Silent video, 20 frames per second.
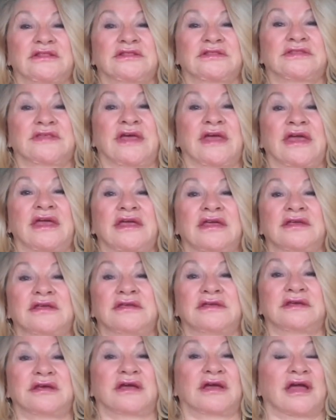
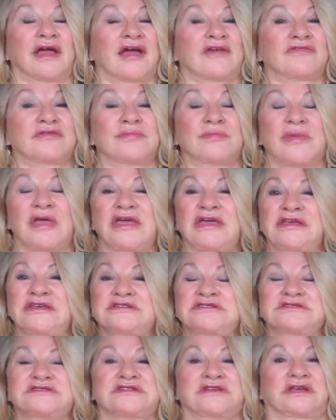they have
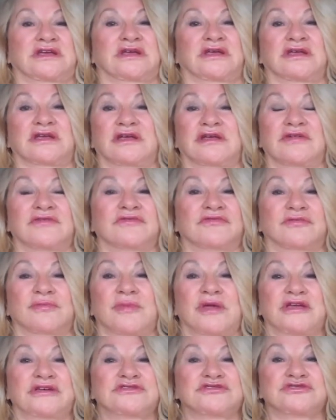amazing
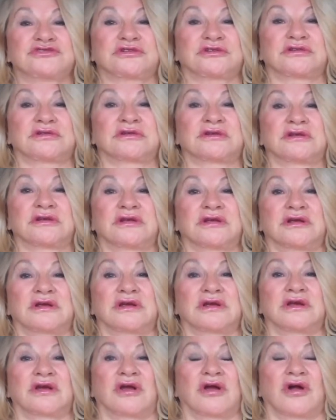information
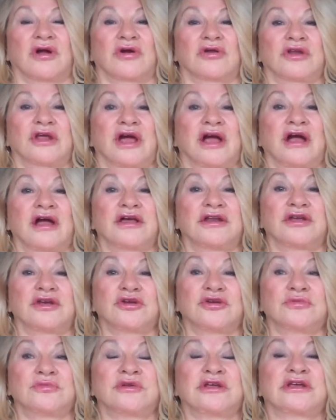on heart
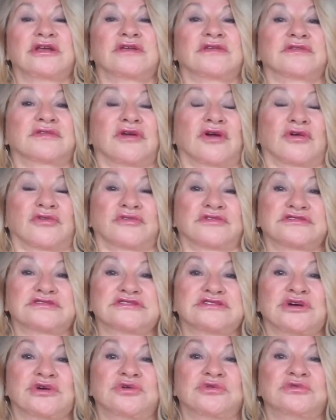opening, on the
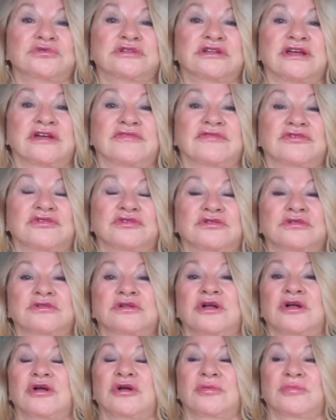soul
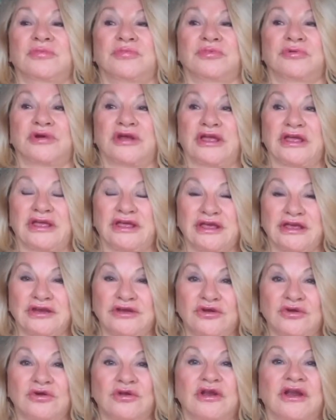level, bringing
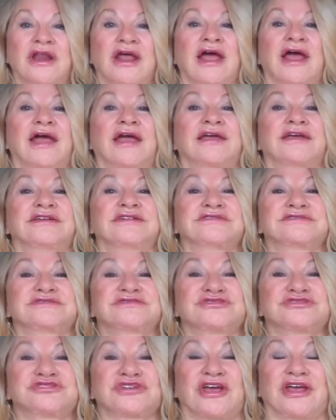in your light,
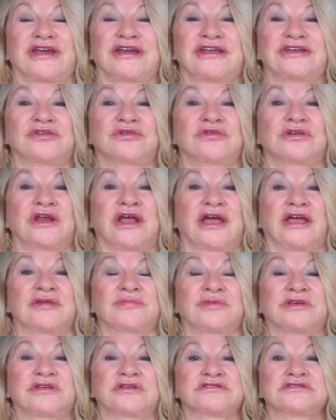shining your
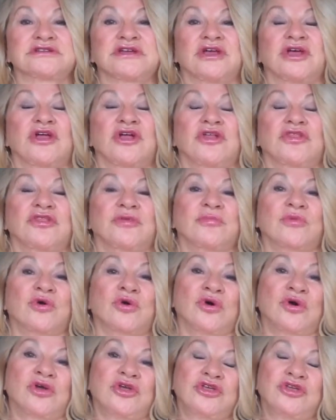light, because the
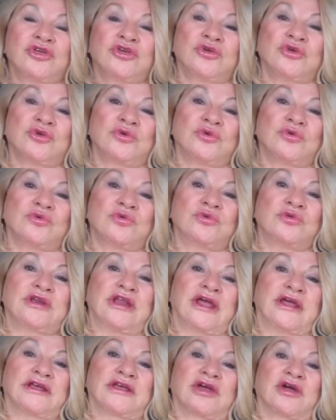more you
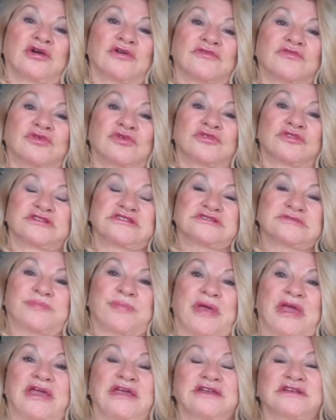let go of all this
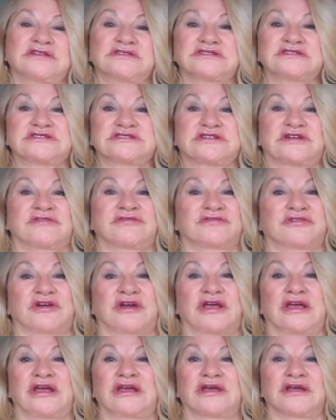pain and
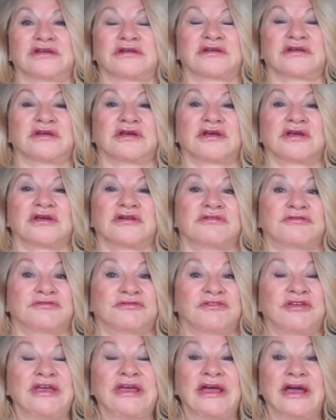suffering and
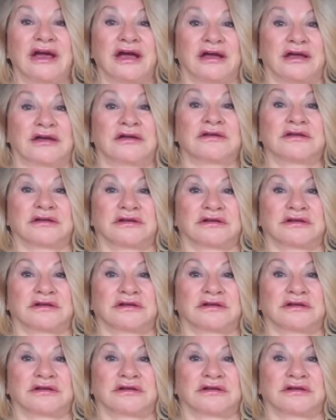fear,